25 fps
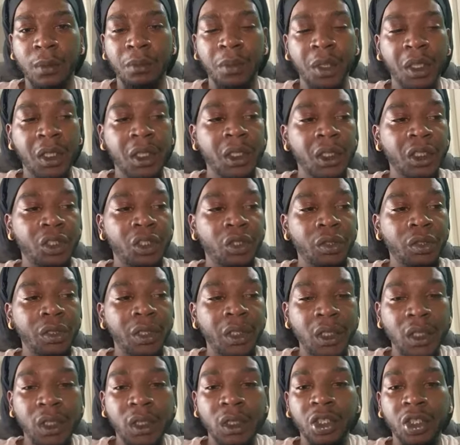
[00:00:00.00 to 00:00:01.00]
because your
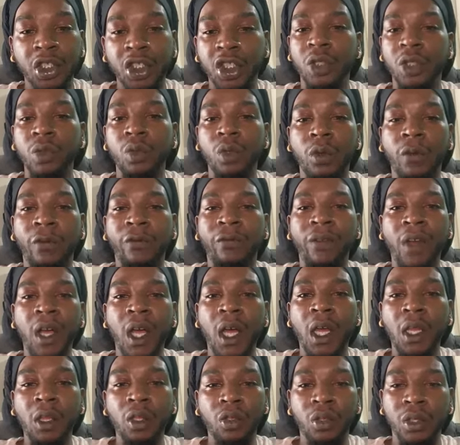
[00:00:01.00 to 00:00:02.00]
energy will follow.
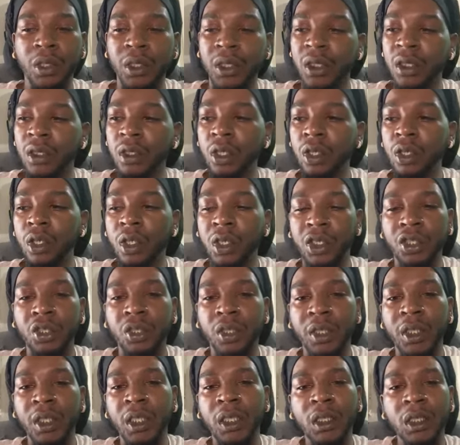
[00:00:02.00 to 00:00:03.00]
And as long as
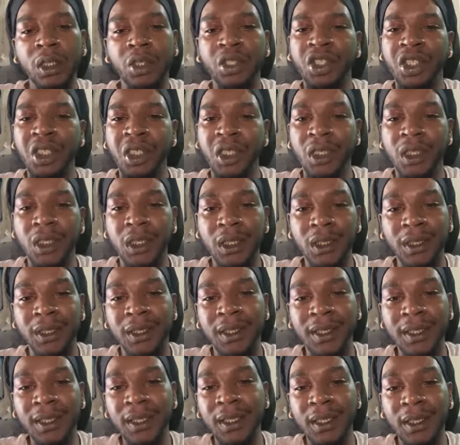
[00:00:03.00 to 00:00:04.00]
your energy is
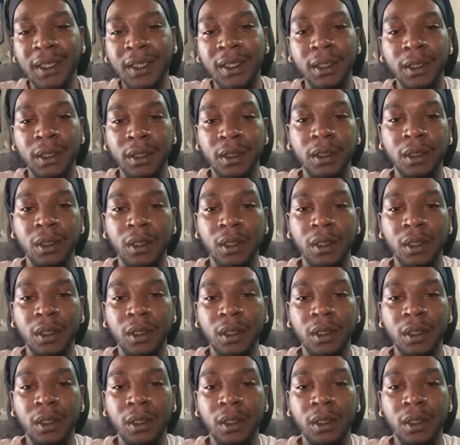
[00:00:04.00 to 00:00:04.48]
consistent,